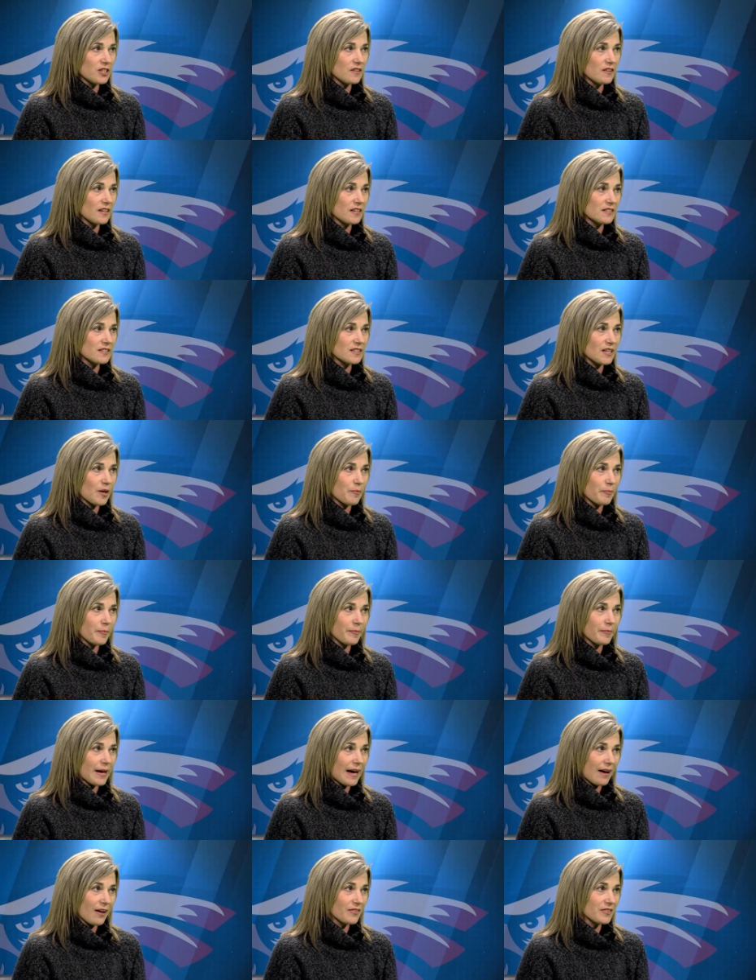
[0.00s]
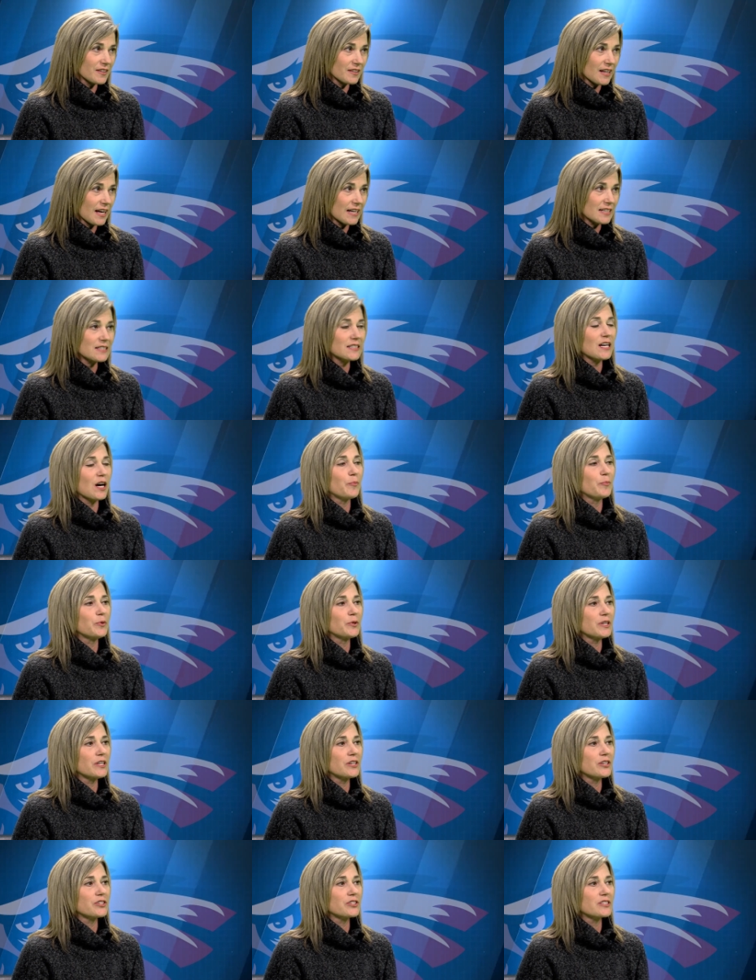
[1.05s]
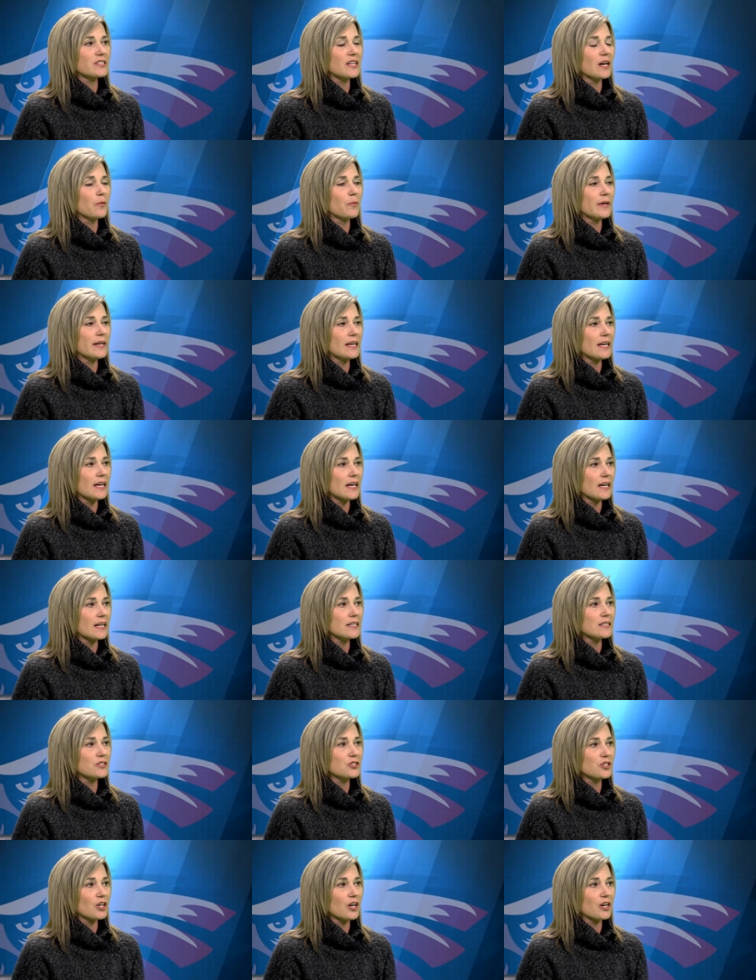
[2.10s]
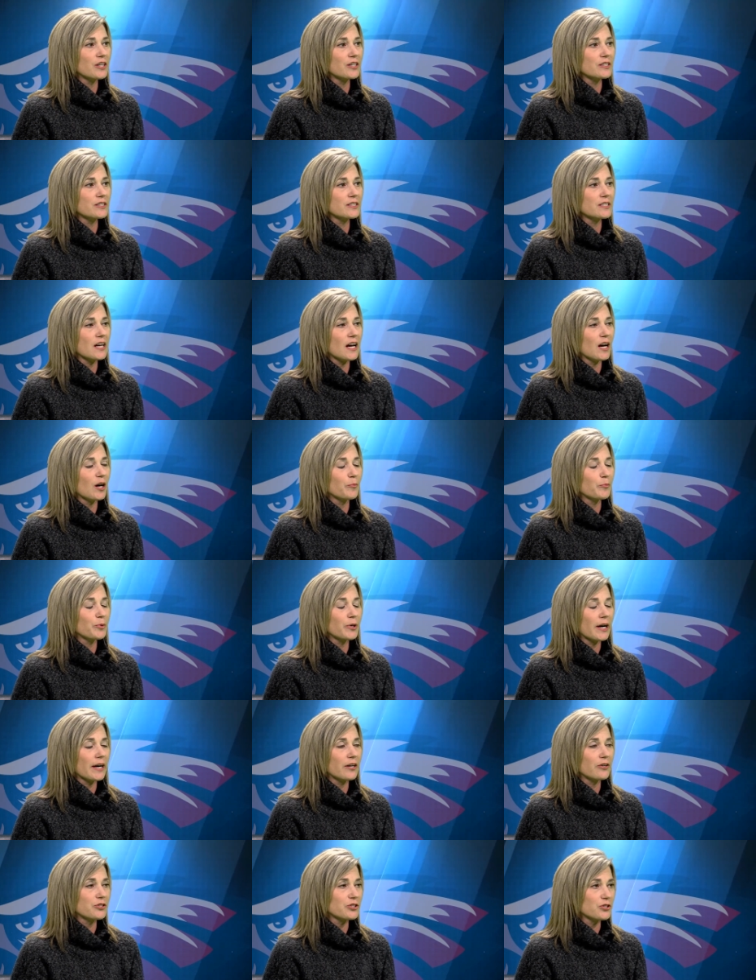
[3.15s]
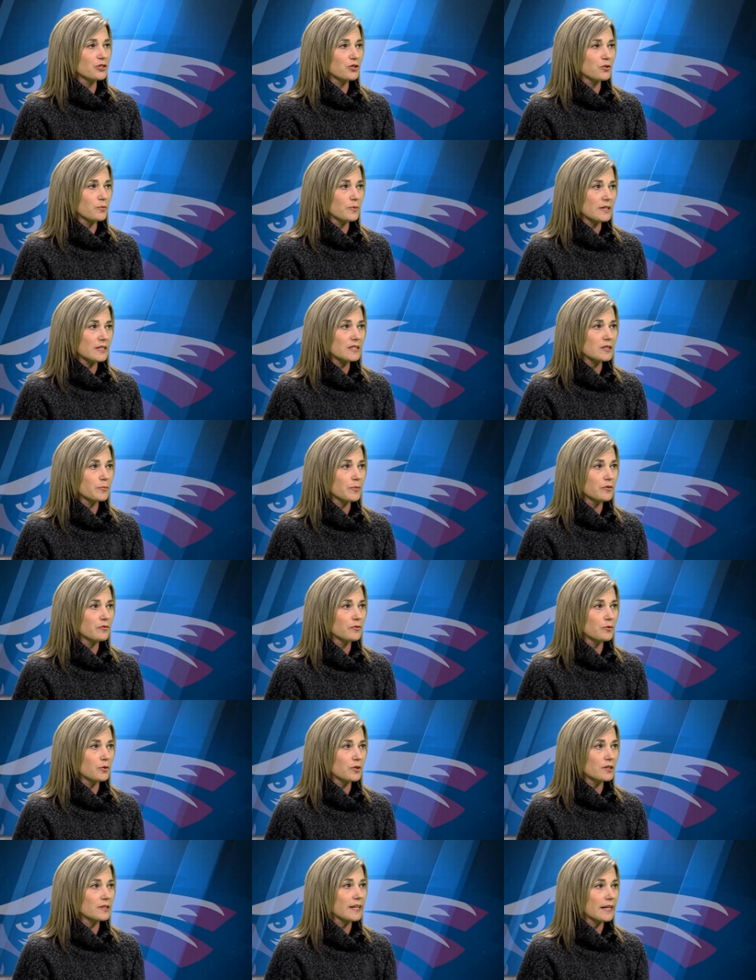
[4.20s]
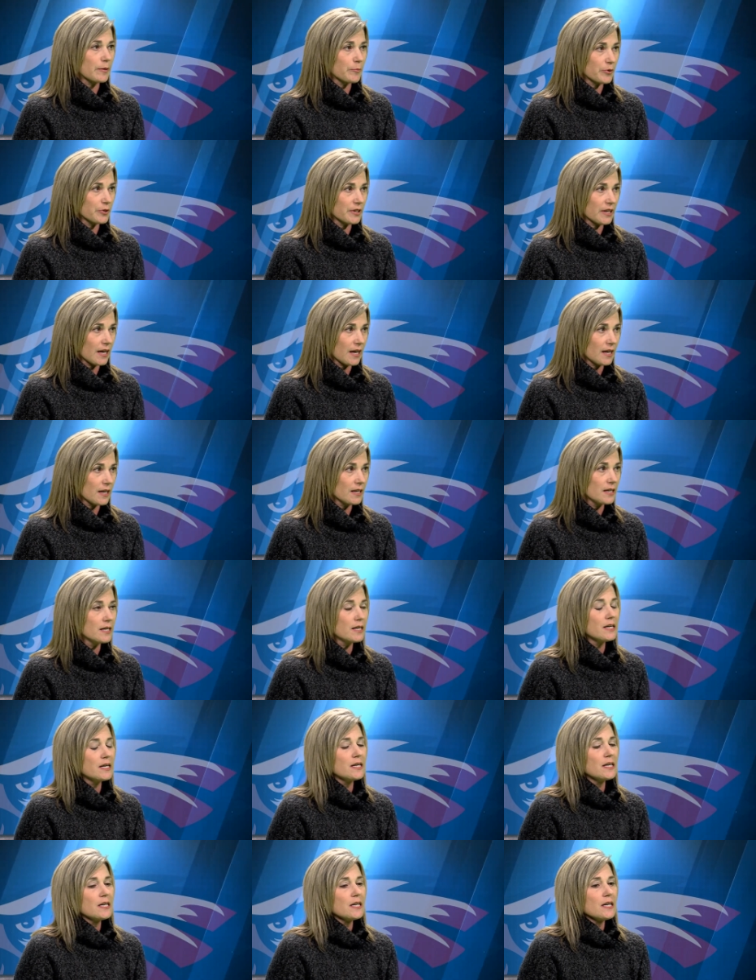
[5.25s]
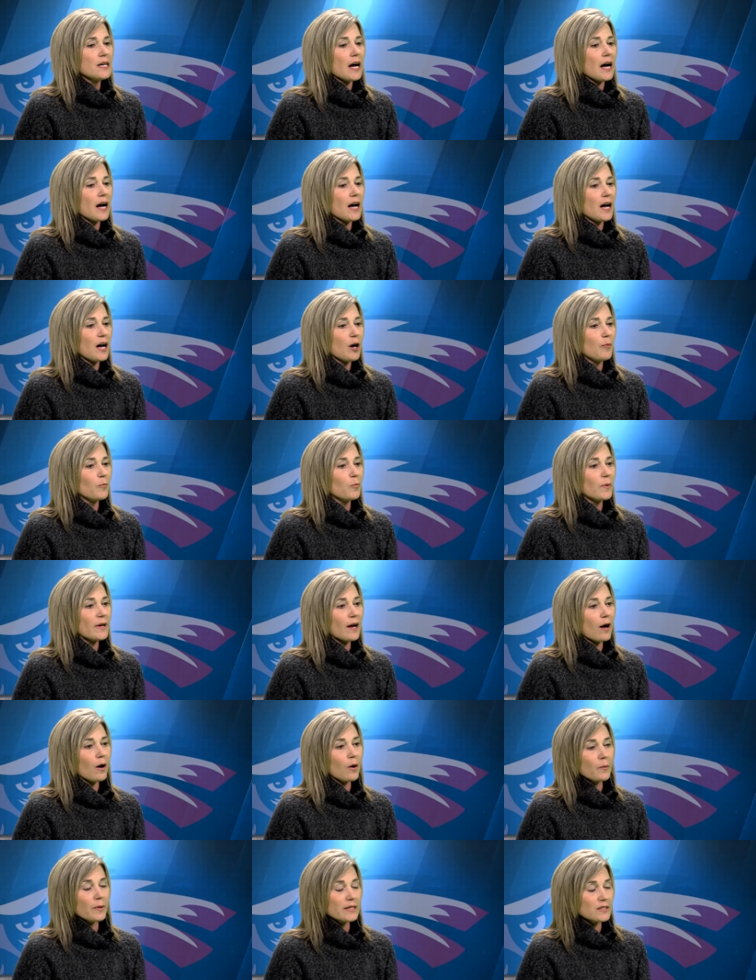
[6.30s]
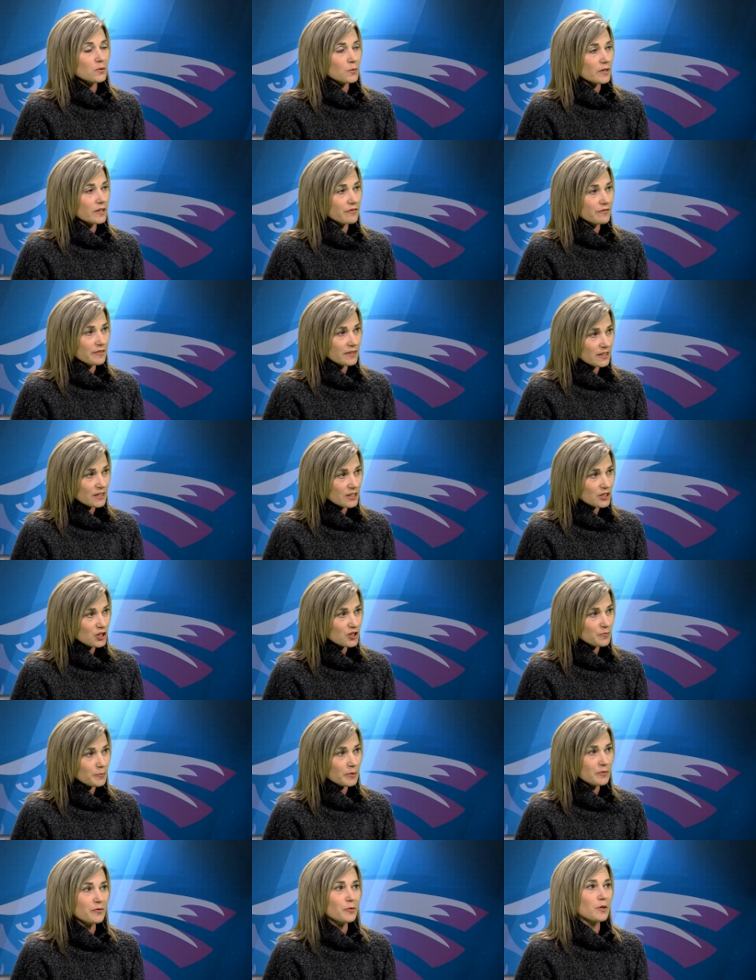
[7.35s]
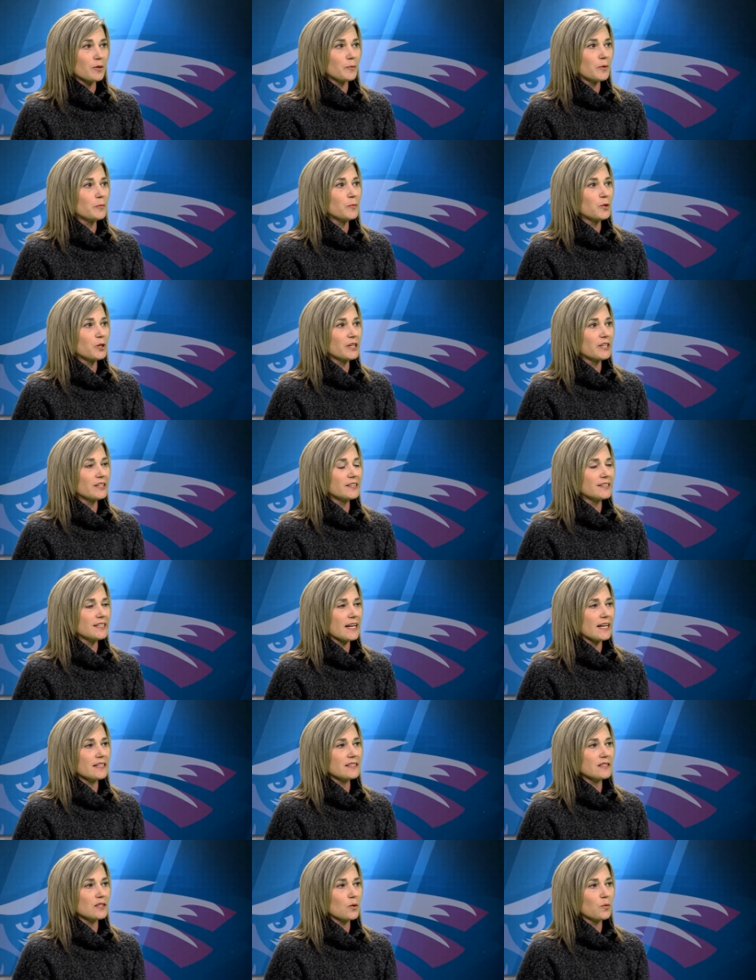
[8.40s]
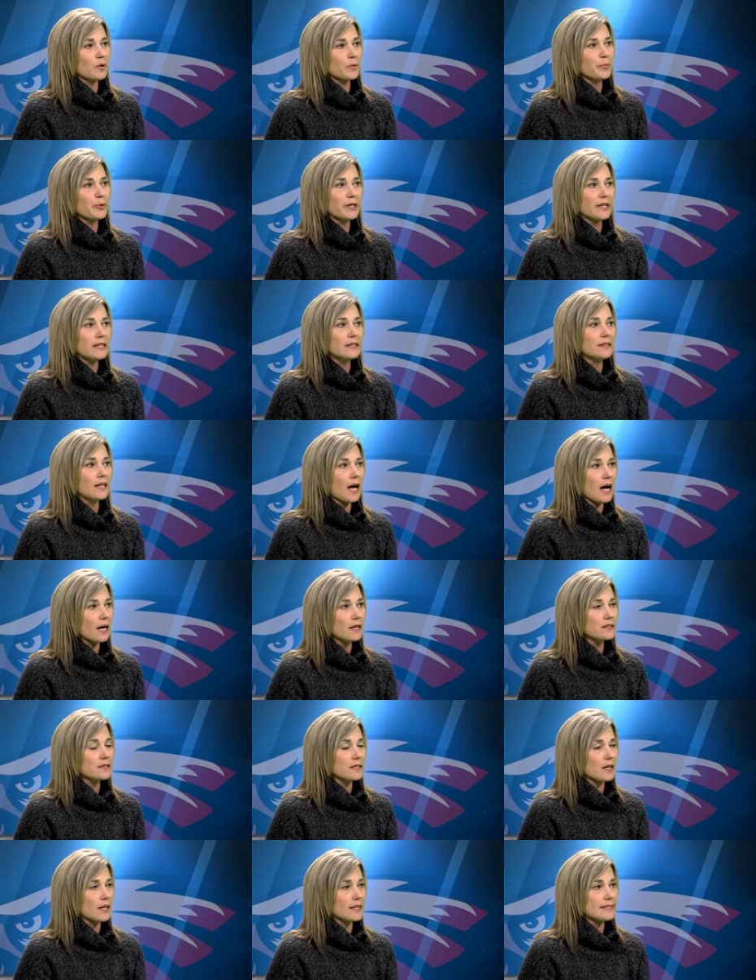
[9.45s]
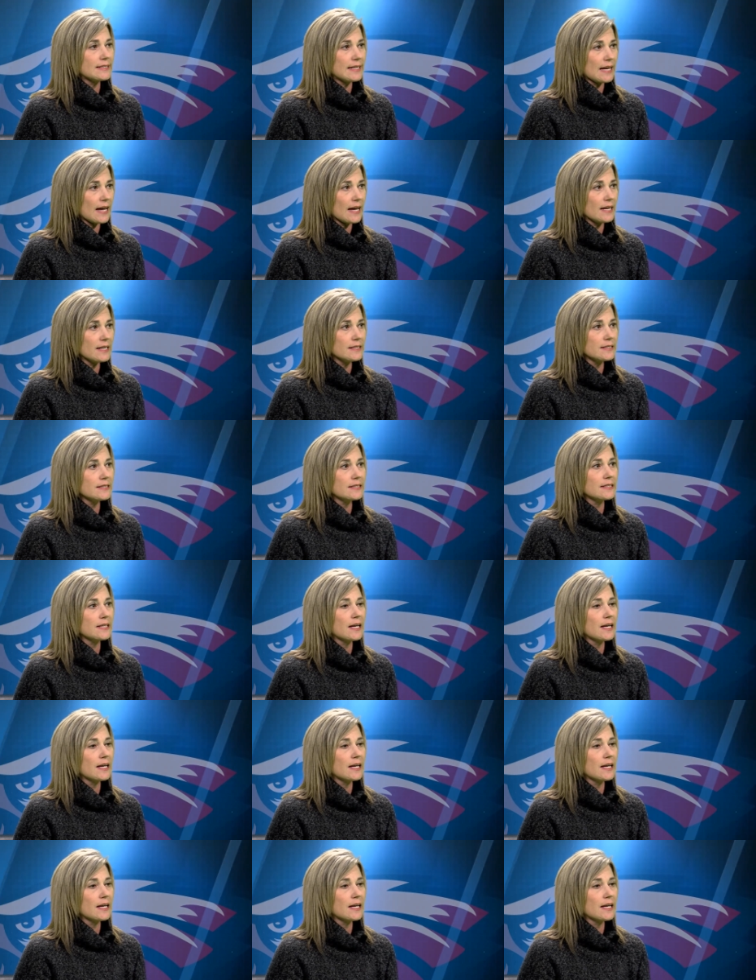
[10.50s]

that has come out the last couple years that we can't start prior to 2 weeks before Labor Day. We always want to finish before Memorial Day, so we're pretty locked on days,